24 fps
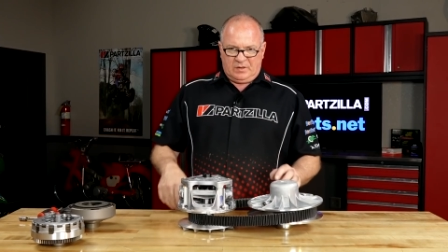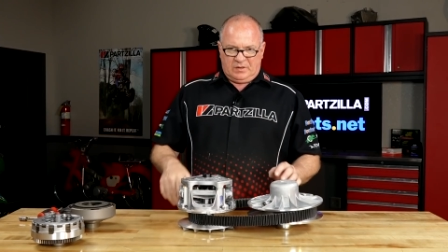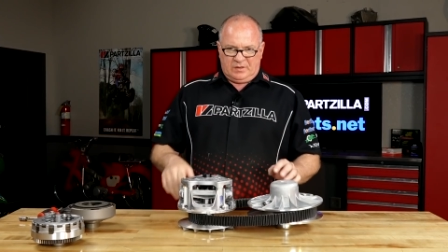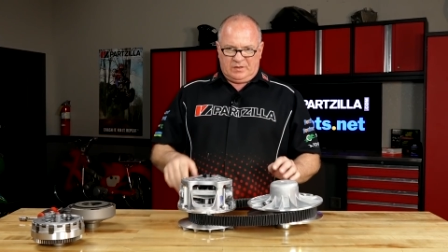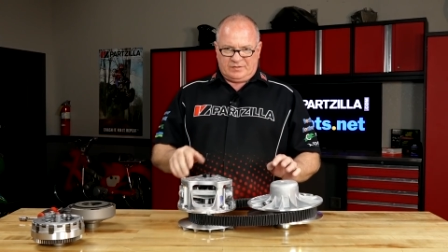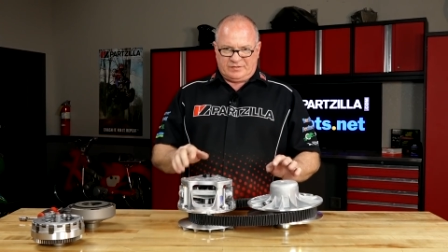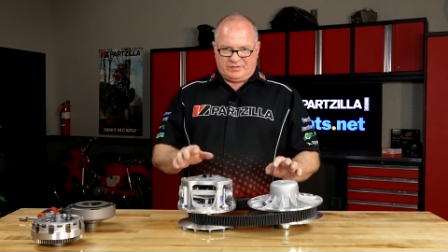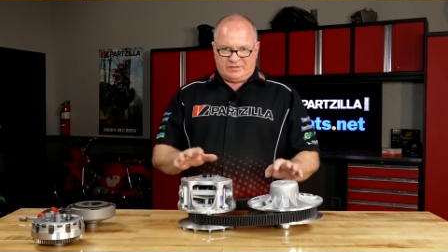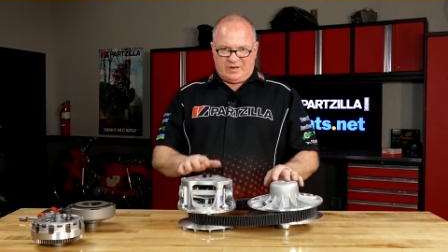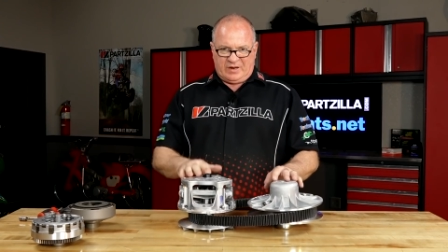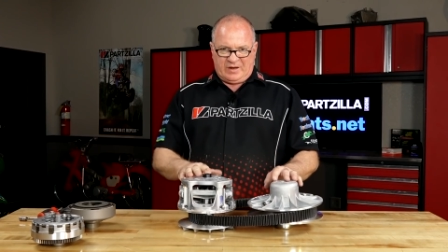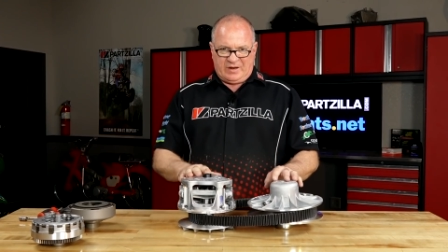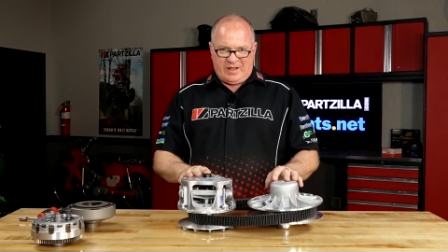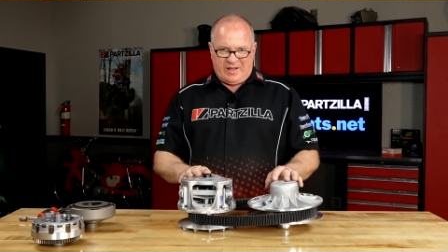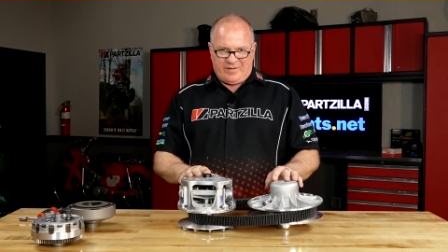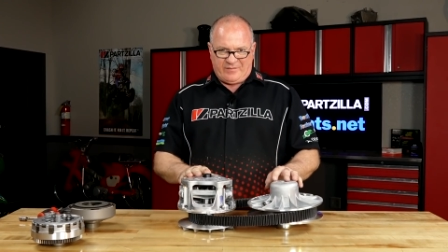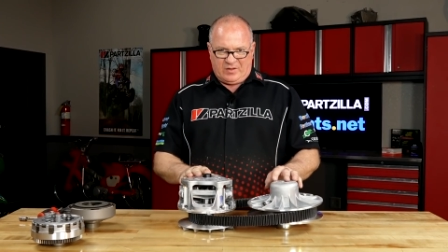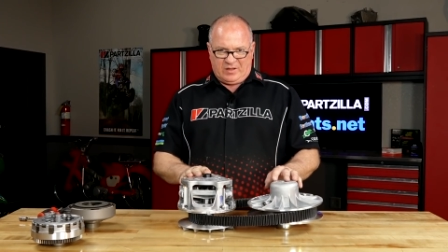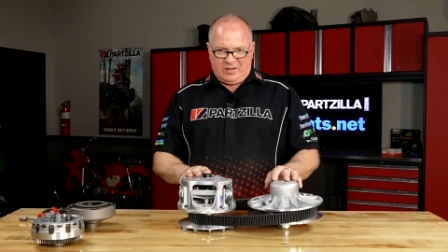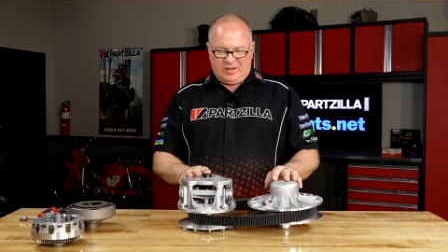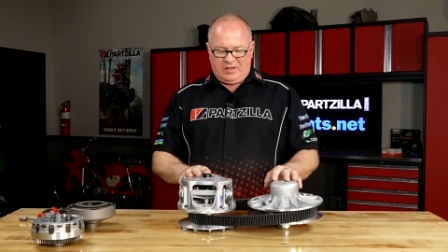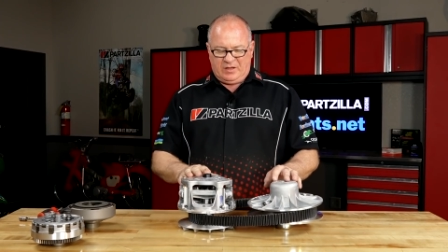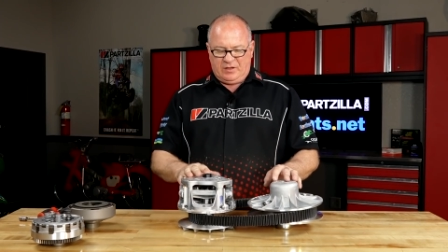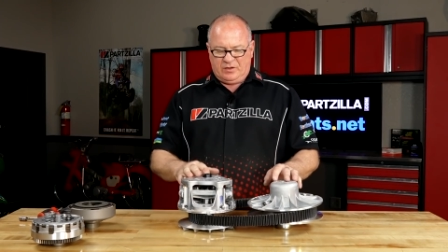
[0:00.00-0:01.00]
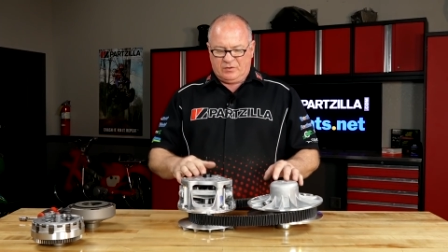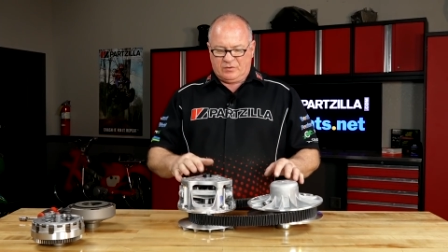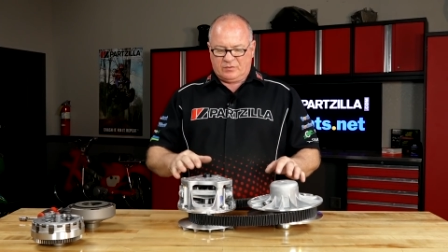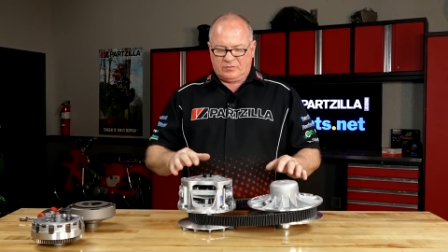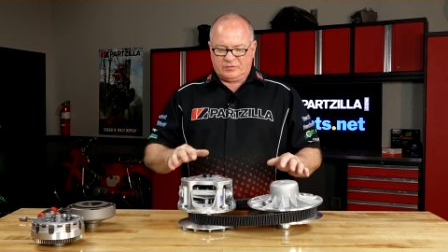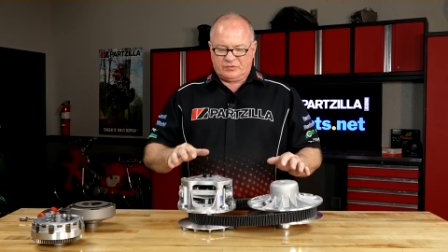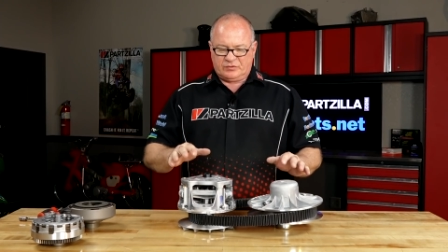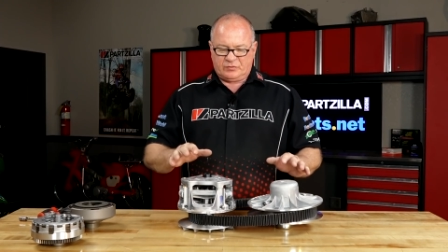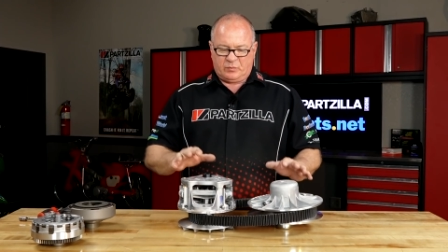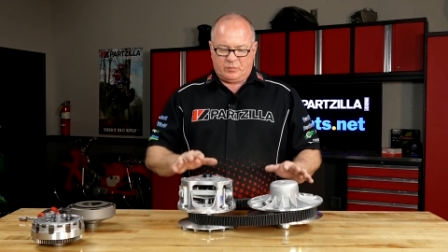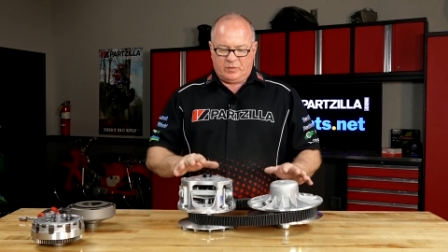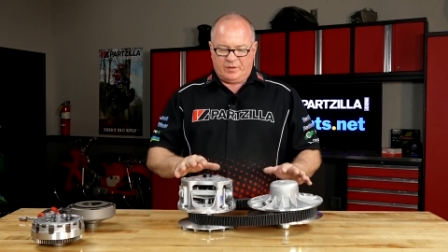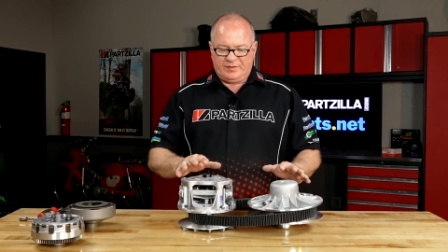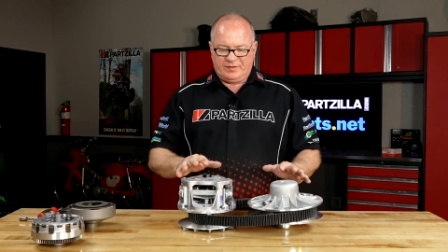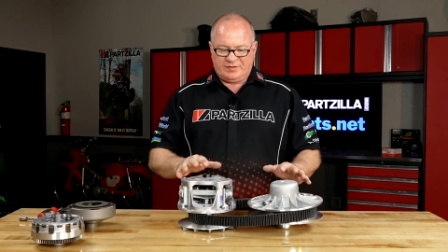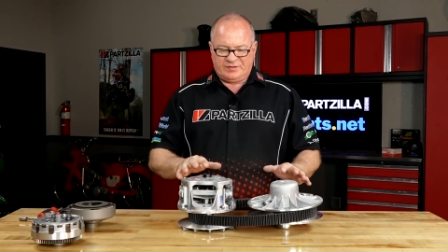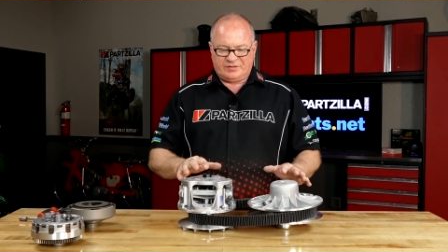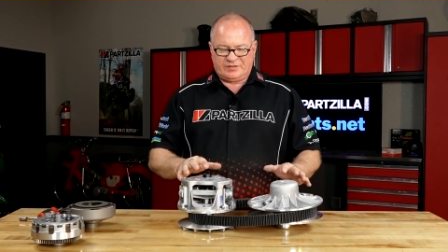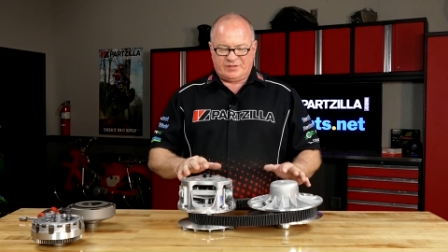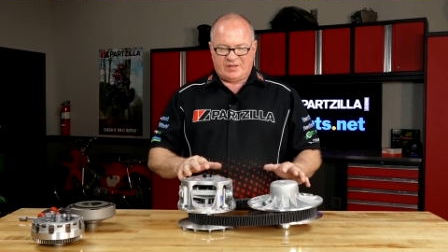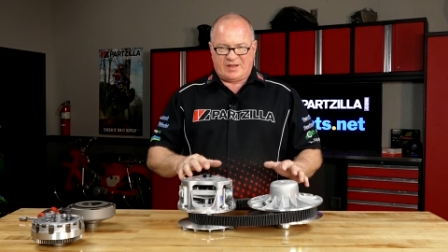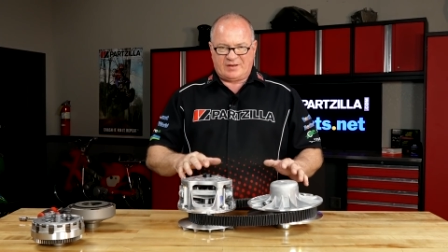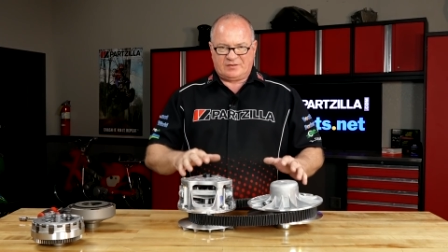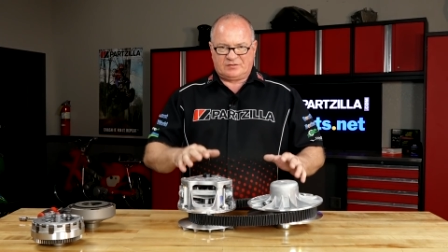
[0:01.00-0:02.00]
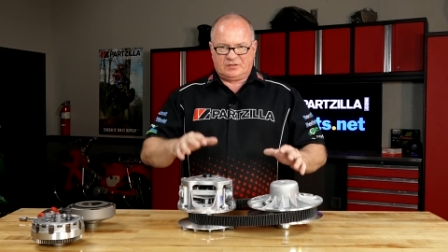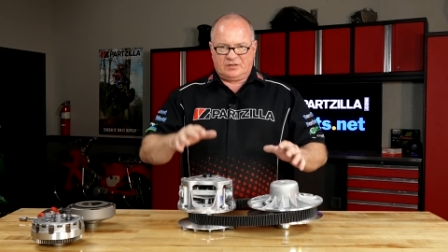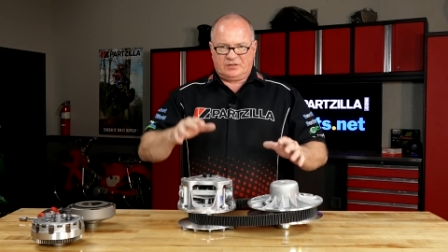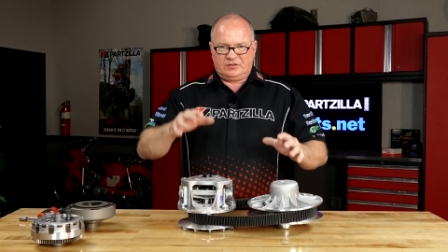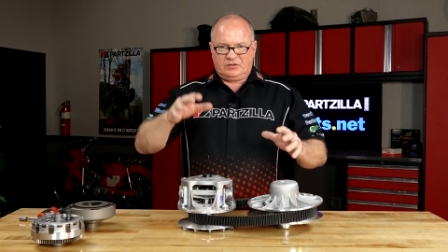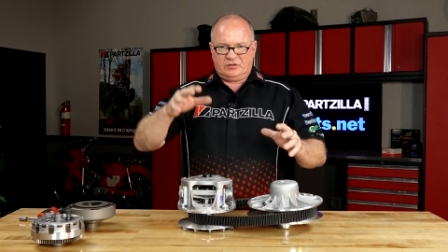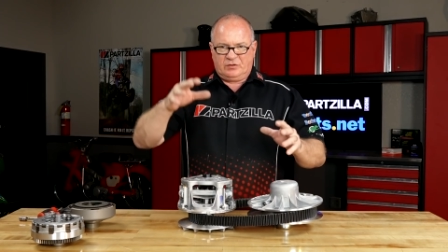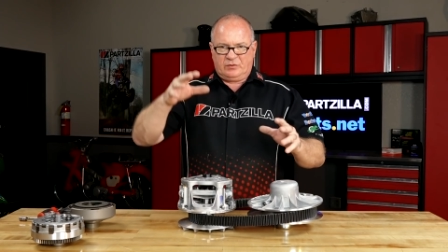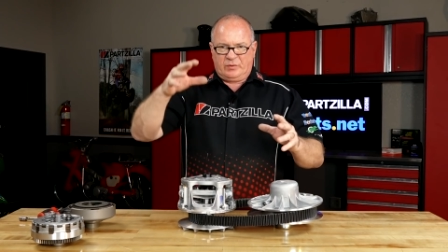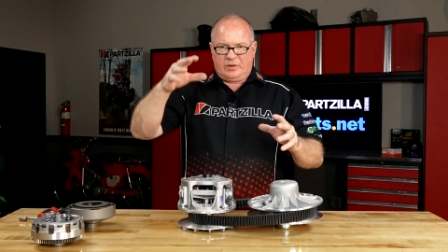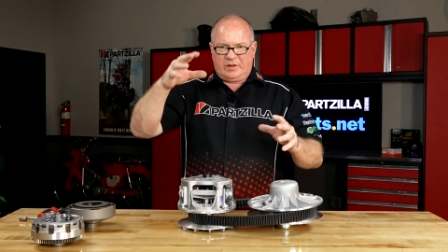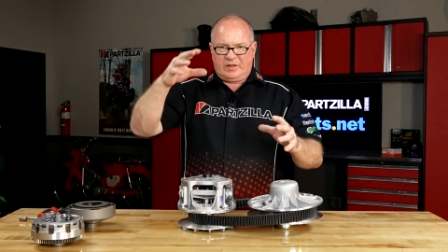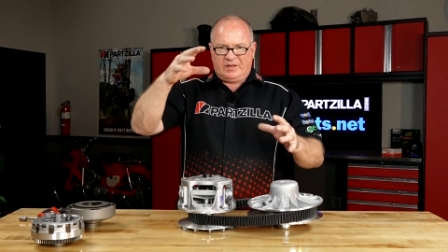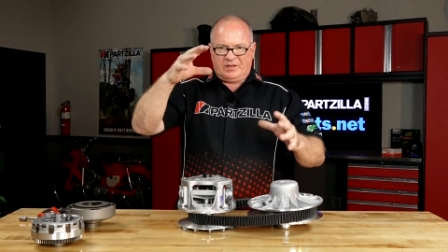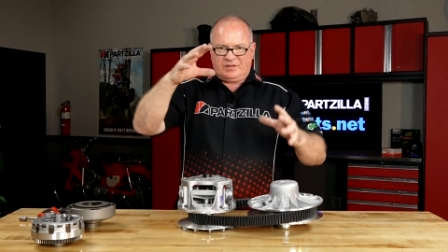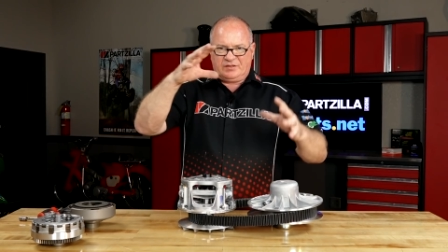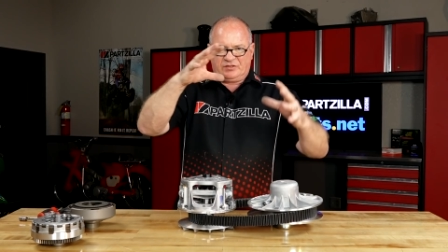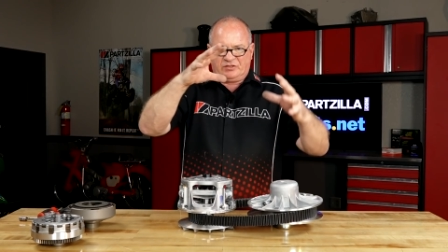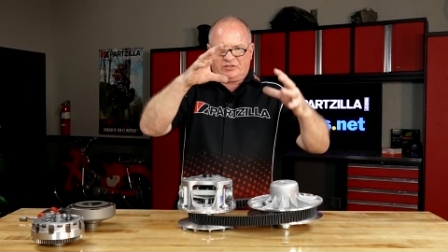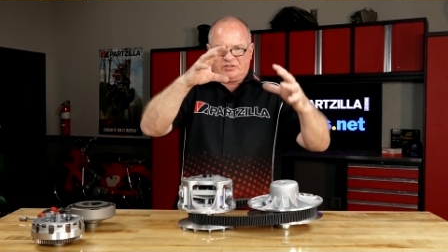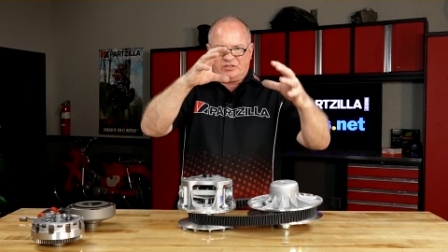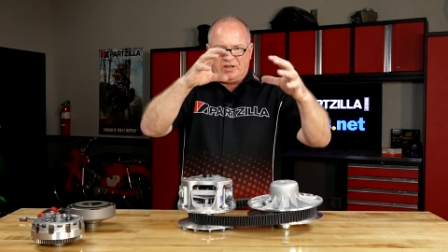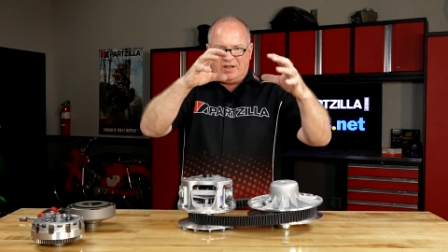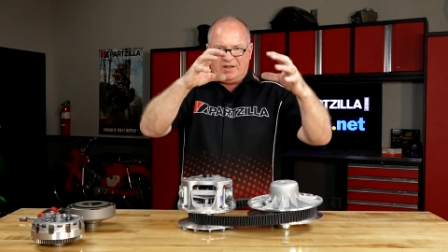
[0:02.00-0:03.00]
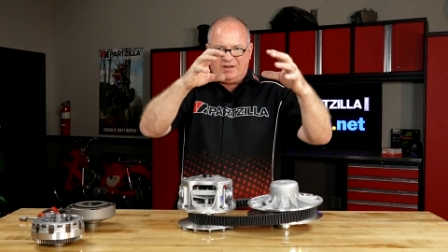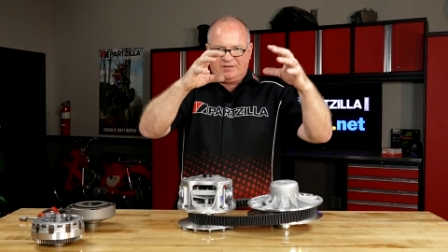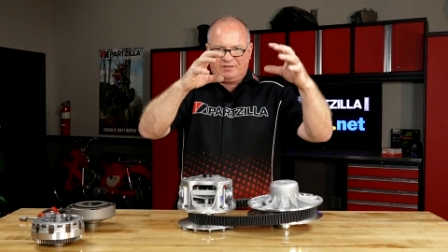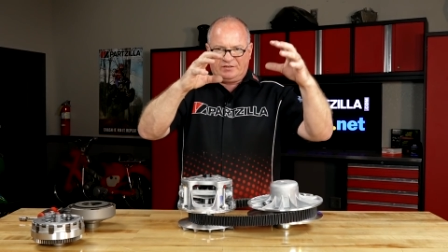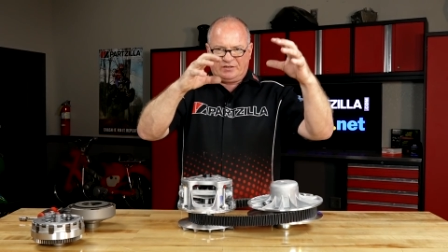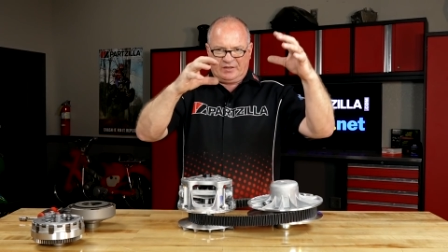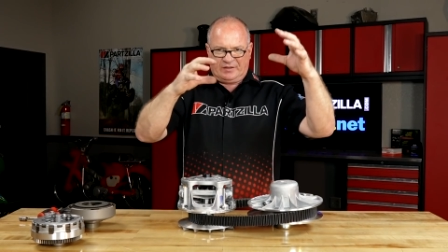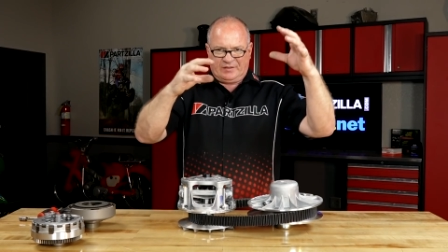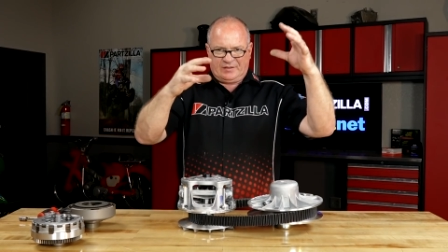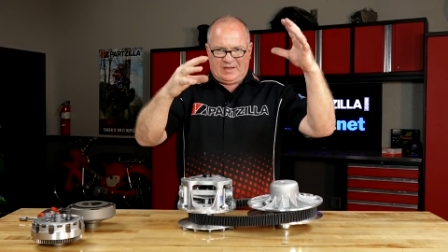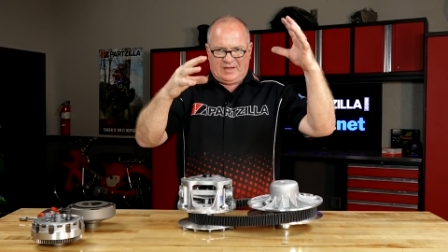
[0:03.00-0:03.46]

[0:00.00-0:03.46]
Now, instead of having gears, what this is actually doing is changing